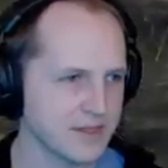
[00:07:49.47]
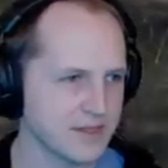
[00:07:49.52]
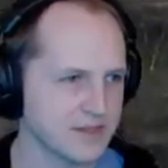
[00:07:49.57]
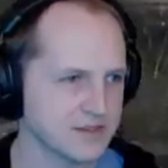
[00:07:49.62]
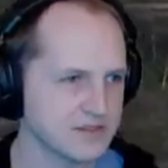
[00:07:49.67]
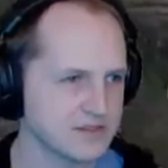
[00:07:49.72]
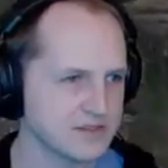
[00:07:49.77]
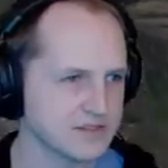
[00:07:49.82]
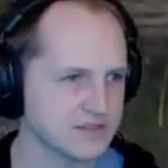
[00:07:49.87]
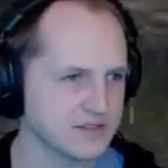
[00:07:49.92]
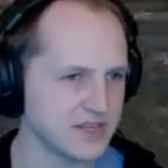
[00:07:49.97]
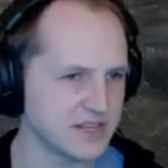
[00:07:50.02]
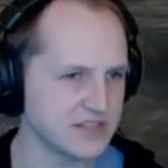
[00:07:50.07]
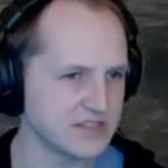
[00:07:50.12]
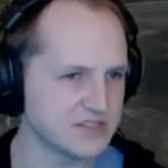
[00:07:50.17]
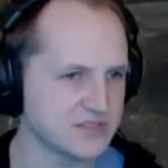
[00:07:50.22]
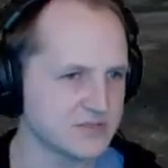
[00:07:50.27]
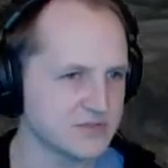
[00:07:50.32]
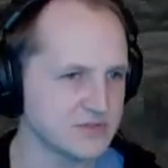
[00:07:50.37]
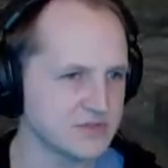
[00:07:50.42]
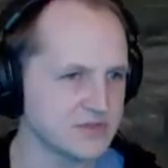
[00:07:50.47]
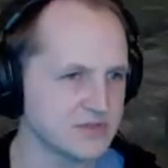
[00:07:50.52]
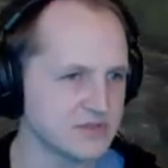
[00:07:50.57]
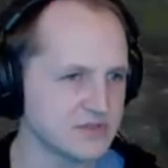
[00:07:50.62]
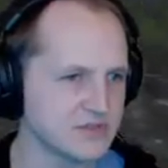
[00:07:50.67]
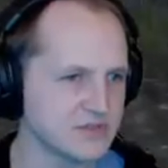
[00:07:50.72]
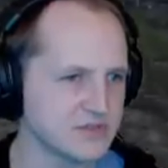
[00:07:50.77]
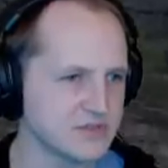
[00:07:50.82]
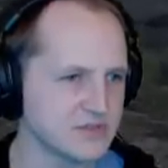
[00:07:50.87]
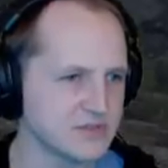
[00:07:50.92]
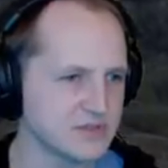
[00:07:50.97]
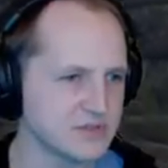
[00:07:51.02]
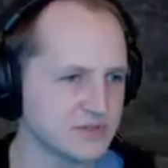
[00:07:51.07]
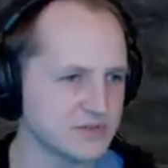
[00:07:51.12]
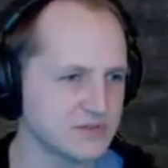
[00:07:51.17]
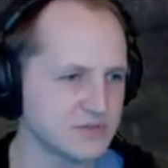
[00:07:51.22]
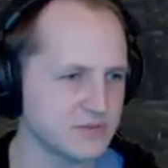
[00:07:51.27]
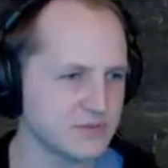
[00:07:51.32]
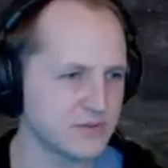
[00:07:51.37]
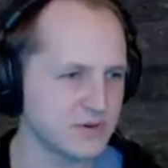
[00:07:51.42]
So that's
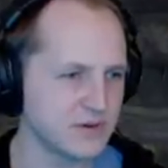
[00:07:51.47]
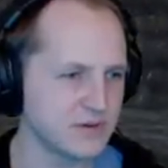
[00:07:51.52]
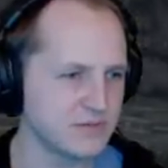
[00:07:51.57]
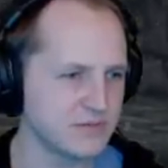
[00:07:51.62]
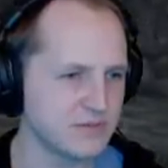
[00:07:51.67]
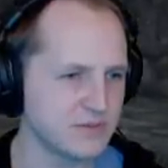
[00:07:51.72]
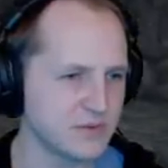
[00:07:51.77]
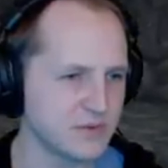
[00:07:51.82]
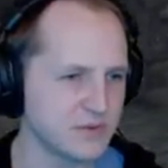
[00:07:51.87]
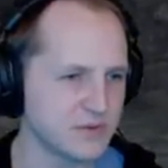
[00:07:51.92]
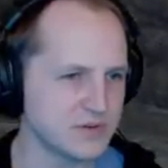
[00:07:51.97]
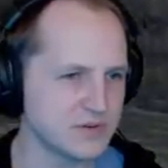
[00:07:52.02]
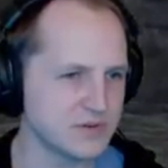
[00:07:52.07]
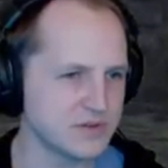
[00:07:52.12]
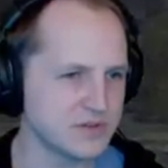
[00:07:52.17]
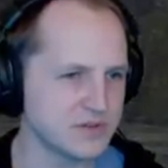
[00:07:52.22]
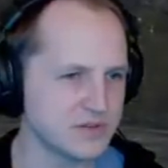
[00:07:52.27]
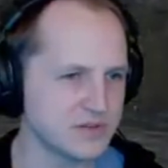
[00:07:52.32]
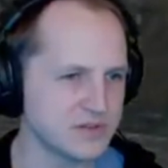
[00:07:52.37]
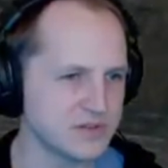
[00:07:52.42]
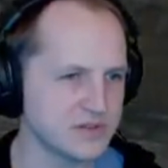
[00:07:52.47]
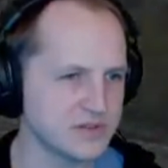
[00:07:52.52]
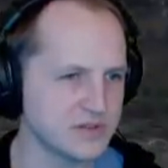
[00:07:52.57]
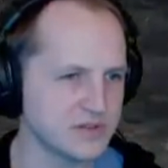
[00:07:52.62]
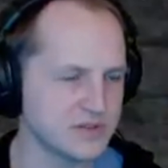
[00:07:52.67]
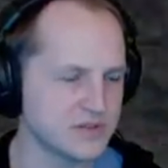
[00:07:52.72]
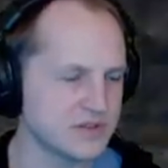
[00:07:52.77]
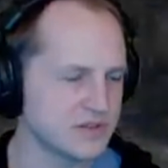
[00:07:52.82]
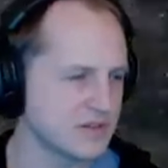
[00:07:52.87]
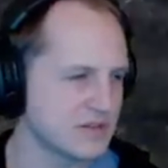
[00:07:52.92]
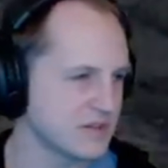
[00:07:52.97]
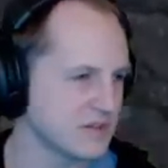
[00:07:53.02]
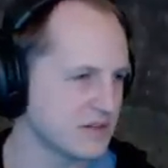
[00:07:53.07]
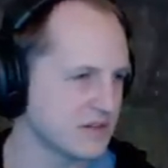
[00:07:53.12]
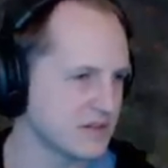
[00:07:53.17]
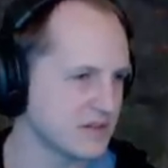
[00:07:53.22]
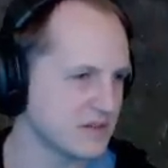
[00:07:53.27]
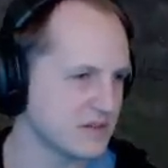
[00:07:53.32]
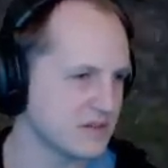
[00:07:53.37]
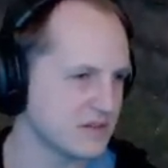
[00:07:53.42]
one more
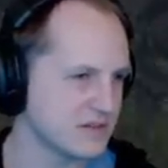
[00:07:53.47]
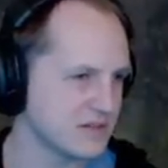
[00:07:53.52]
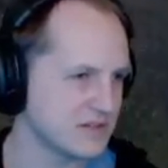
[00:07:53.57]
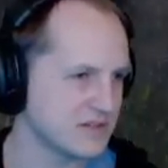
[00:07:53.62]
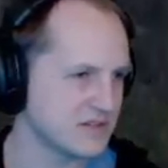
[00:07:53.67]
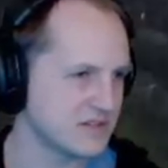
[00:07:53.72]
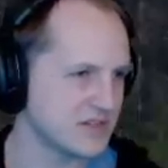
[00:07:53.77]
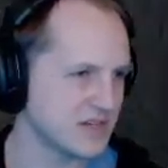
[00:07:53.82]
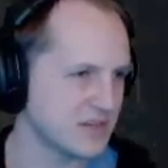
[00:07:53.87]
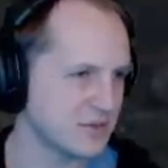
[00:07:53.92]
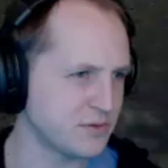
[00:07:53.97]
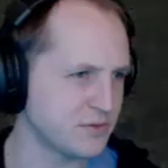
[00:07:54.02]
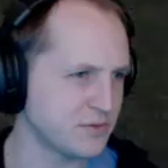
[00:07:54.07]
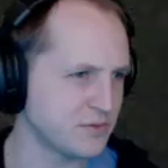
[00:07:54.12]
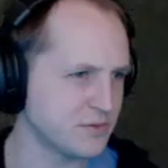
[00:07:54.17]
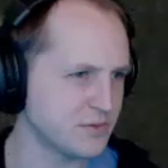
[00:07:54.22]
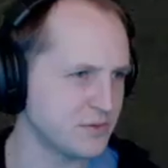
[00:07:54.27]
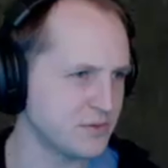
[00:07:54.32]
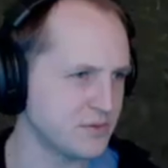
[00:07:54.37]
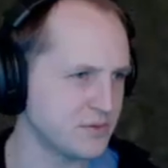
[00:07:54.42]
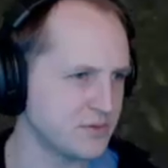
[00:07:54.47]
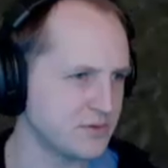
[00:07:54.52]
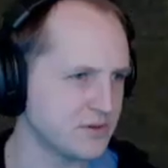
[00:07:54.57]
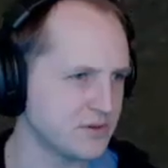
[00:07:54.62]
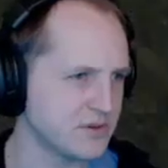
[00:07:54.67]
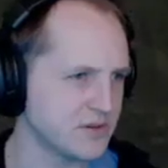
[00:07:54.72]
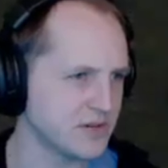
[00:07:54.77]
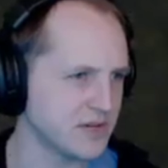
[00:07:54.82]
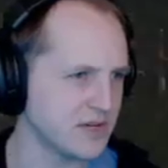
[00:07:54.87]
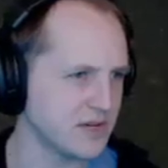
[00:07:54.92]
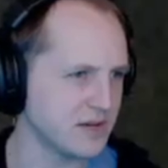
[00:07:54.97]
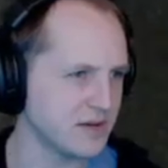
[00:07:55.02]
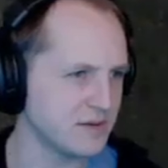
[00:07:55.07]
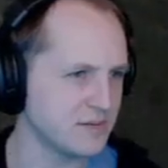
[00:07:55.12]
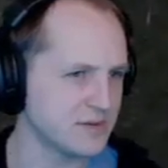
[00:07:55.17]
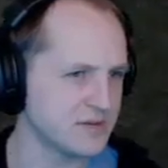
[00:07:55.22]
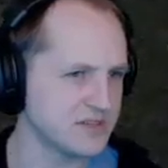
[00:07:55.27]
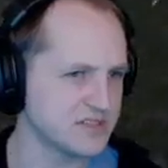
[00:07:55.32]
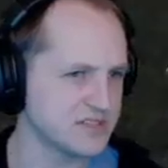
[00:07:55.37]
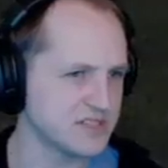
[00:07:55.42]
Deathroot. I want
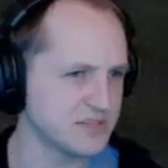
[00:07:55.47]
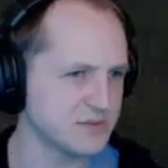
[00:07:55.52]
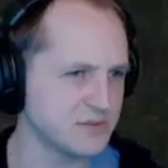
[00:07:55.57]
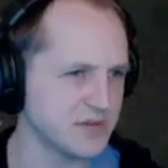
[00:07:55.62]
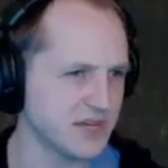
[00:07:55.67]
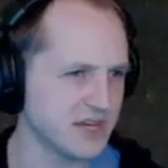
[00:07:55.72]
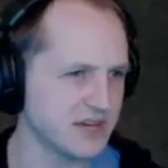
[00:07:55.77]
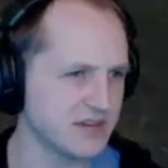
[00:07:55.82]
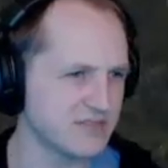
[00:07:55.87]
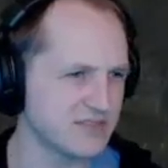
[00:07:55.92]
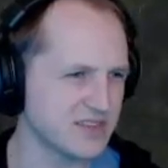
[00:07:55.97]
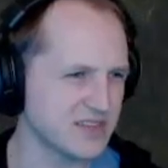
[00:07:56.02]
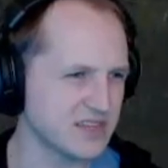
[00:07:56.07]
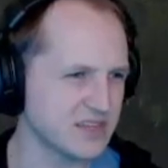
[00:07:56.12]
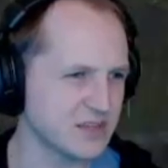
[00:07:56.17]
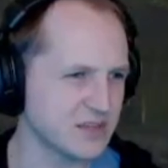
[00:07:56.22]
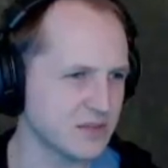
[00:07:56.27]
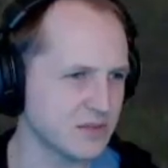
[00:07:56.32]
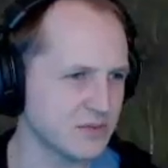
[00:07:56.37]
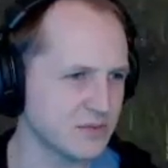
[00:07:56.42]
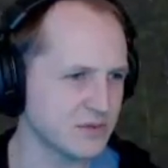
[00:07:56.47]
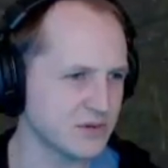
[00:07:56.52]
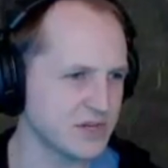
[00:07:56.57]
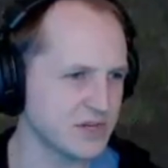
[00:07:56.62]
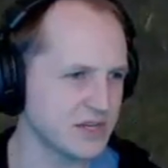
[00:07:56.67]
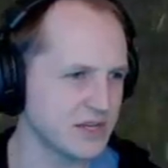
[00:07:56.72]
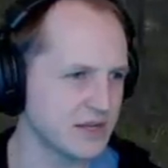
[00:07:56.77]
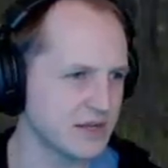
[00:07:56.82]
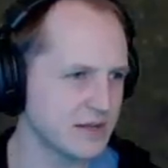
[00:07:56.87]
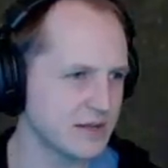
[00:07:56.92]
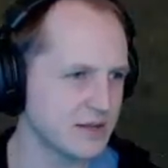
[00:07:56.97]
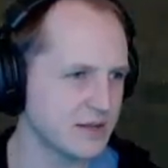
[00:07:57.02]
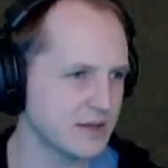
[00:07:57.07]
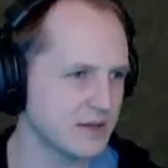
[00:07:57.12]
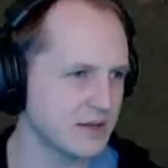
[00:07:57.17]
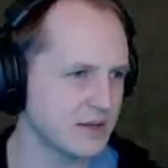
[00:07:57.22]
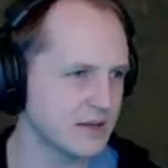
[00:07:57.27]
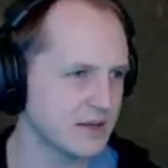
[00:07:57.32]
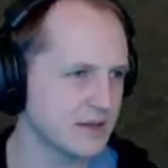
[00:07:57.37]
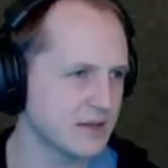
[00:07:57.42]
to say we have like 3
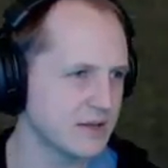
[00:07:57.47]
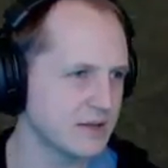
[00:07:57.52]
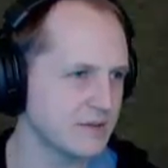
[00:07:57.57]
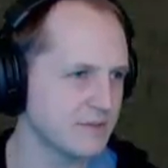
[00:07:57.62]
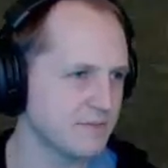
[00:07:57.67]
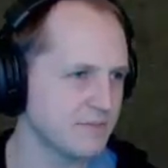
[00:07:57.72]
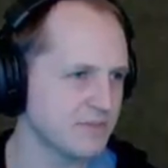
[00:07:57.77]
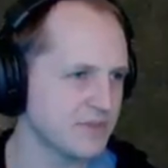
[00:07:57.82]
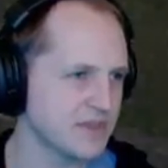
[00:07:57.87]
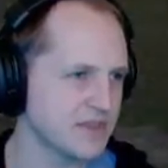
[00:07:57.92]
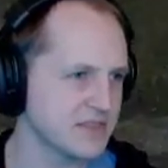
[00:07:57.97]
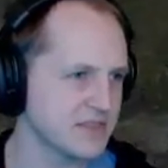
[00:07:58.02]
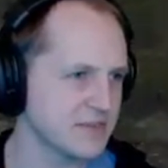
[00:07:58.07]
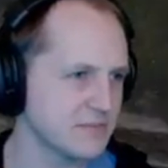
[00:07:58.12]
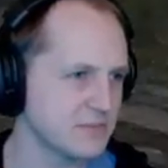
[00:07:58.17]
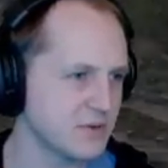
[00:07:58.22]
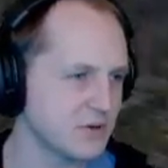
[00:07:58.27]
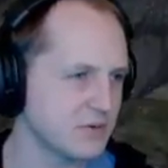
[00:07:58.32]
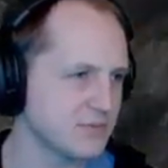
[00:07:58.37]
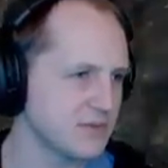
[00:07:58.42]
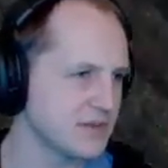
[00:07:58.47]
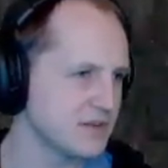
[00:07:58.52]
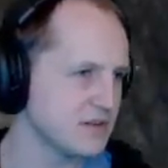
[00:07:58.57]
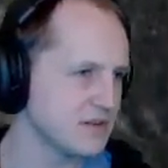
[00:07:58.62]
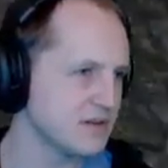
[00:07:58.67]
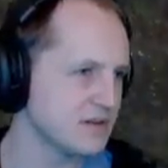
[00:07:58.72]
at the moment.